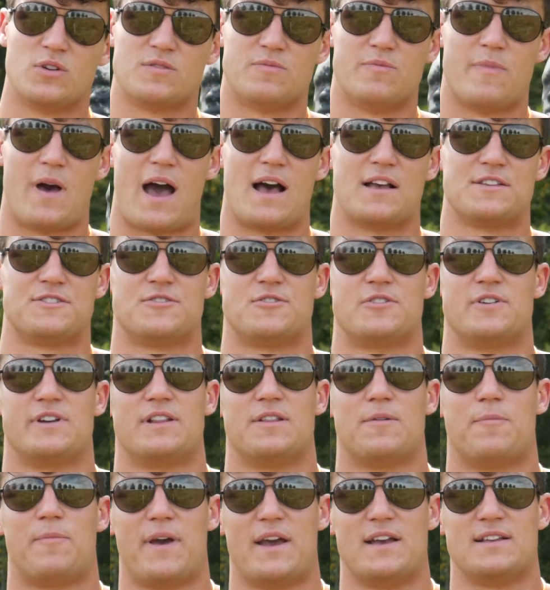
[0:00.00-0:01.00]
mastering
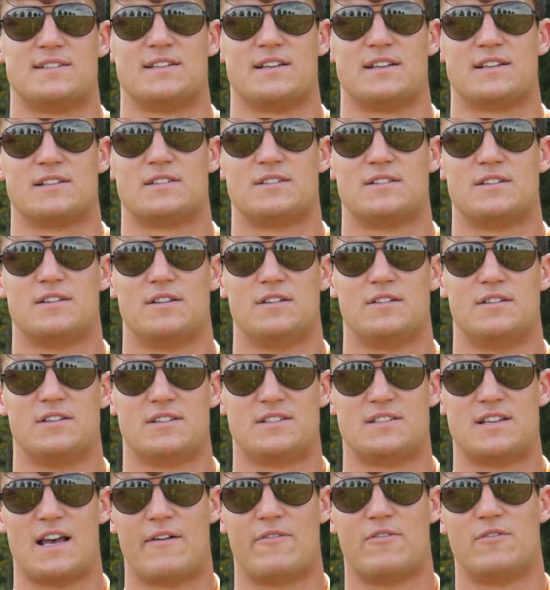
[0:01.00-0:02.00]
the basics, the
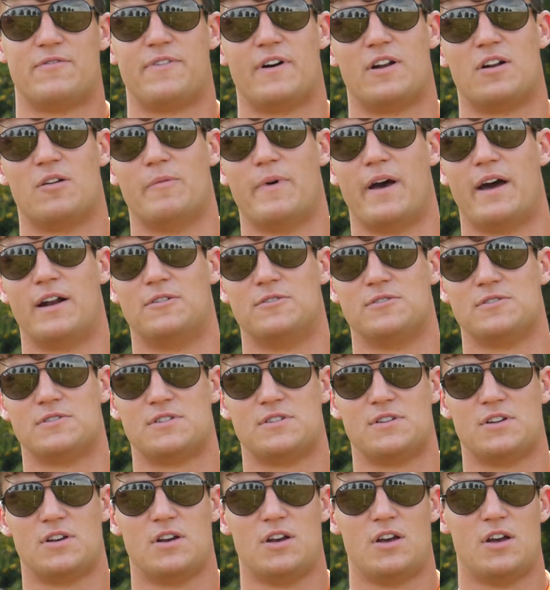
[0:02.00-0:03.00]
7
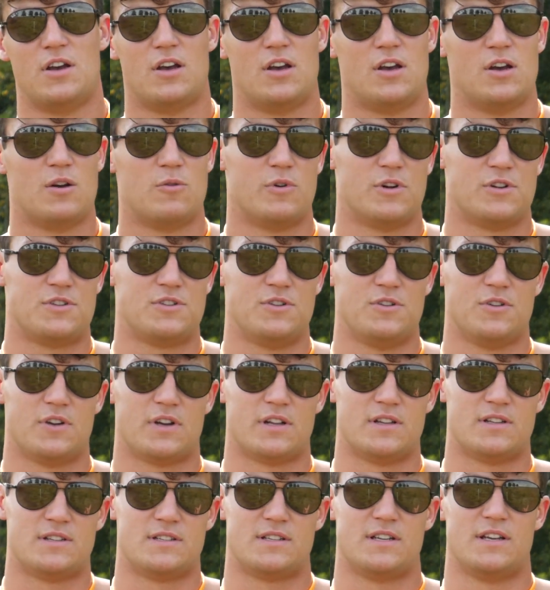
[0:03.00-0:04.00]
fundamentals, which you
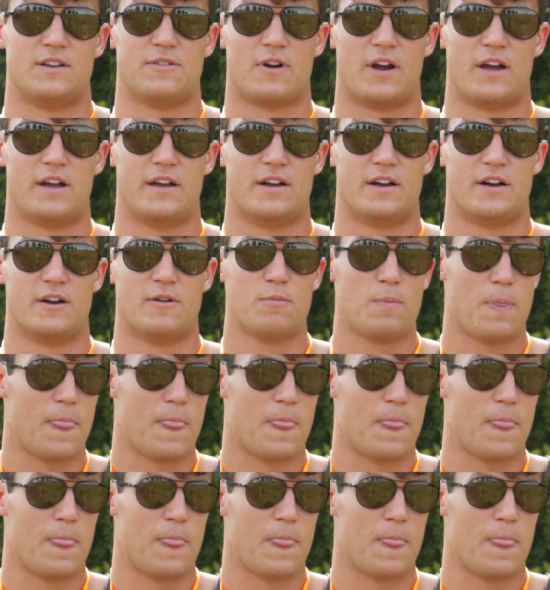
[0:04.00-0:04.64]
can see right here.